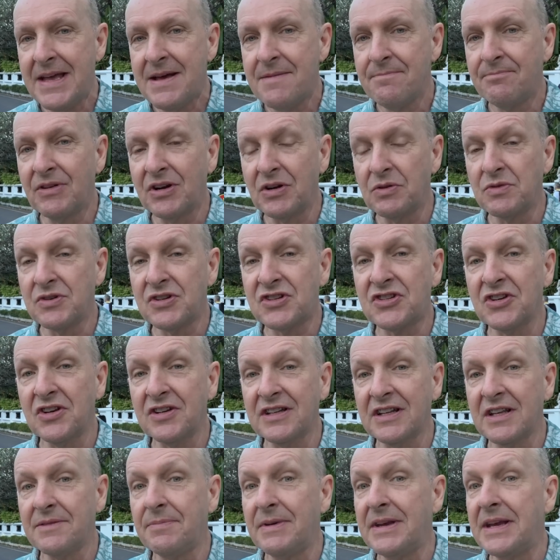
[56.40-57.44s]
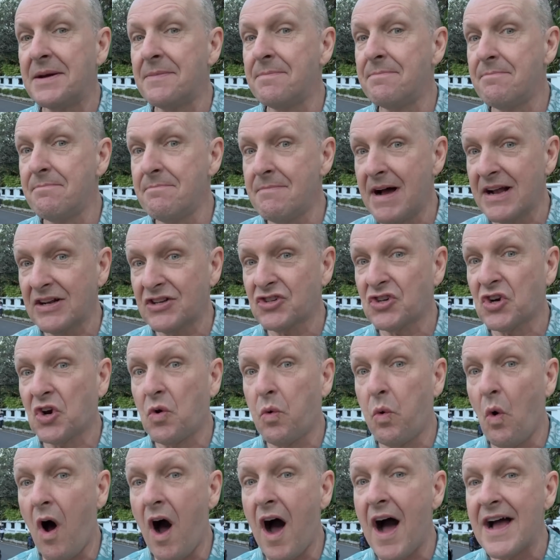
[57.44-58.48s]
But it would certainly be a much
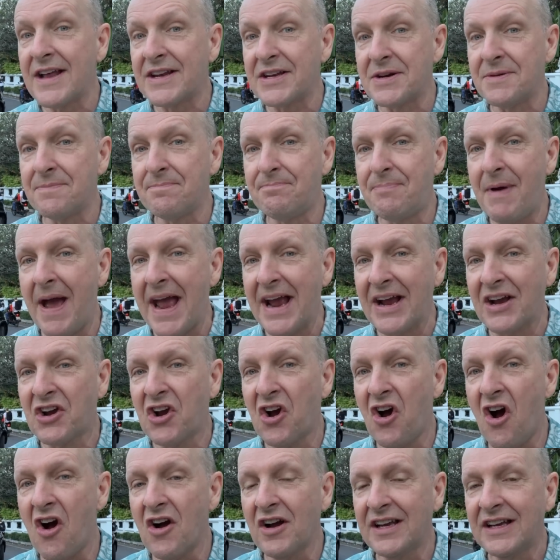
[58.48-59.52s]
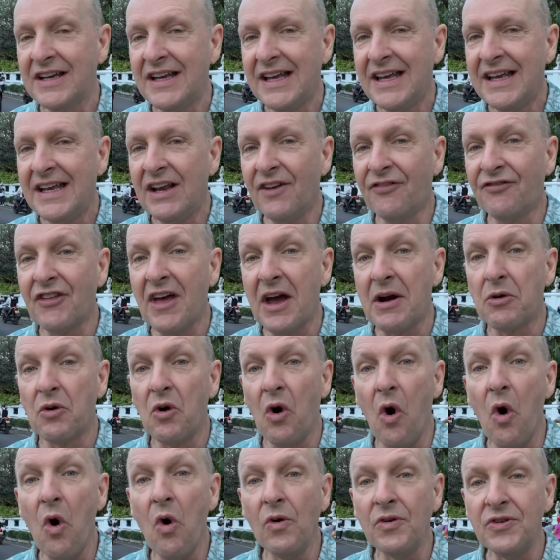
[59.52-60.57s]
quieter Bangkok if they were
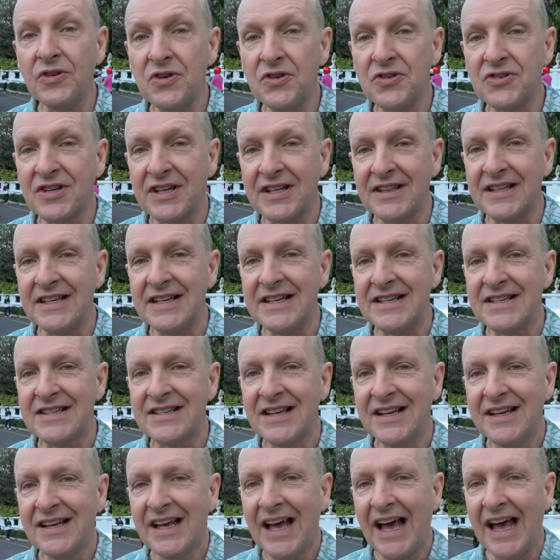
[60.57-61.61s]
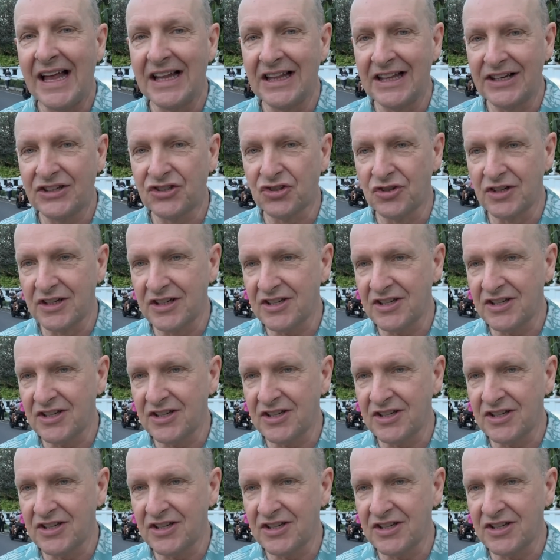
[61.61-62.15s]
all using these electric